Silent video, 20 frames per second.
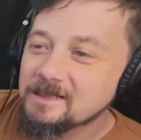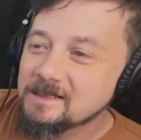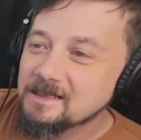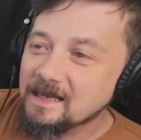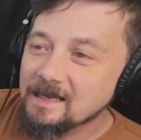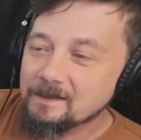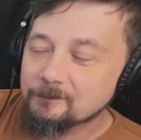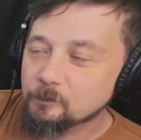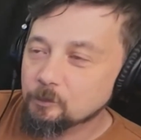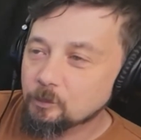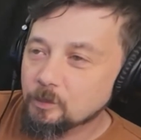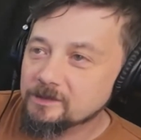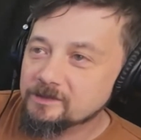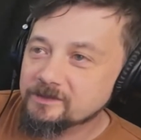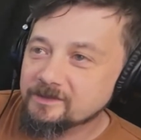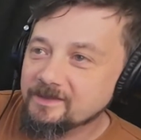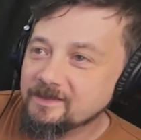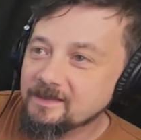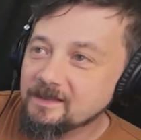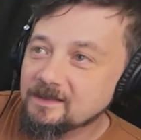I haven't
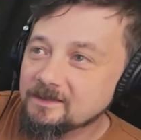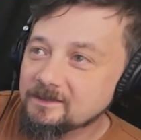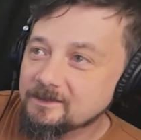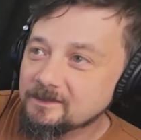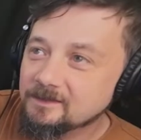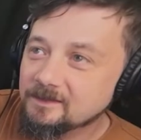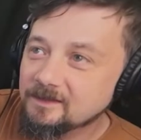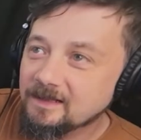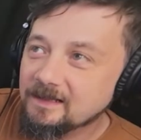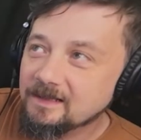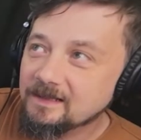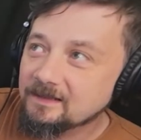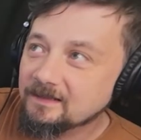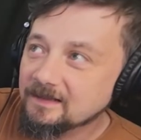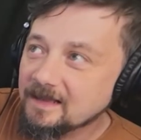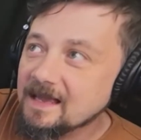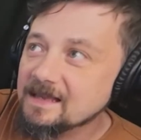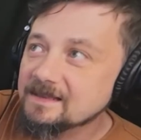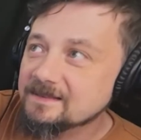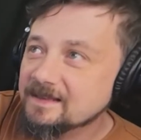watched the
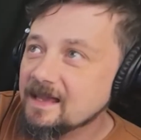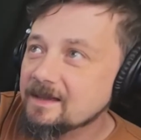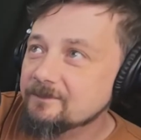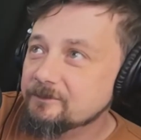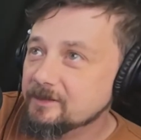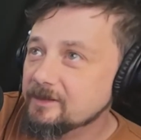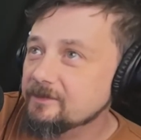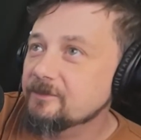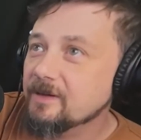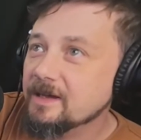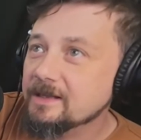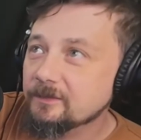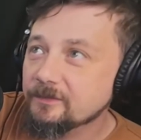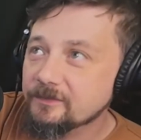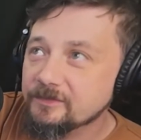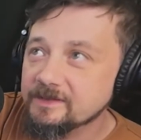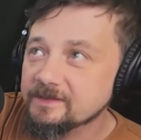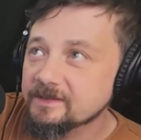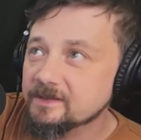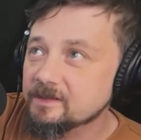last half of the final
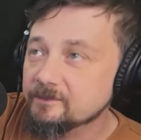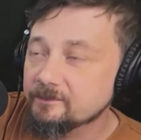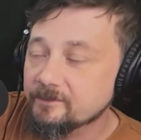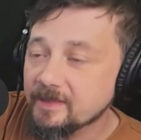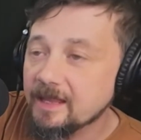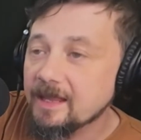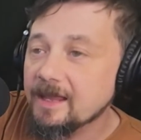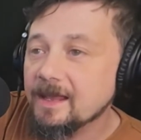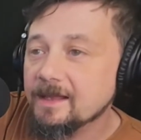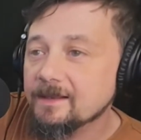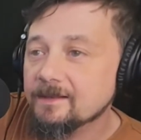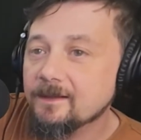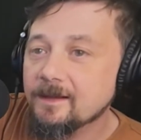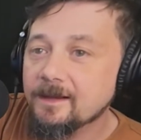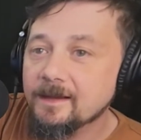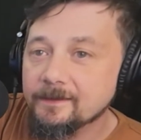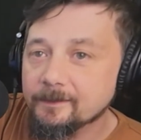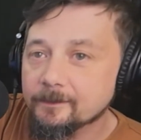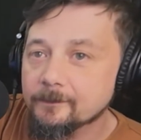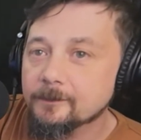season of that
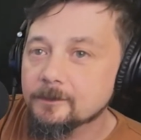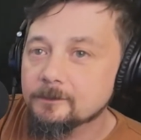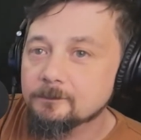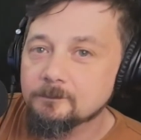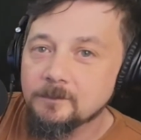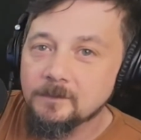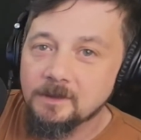either.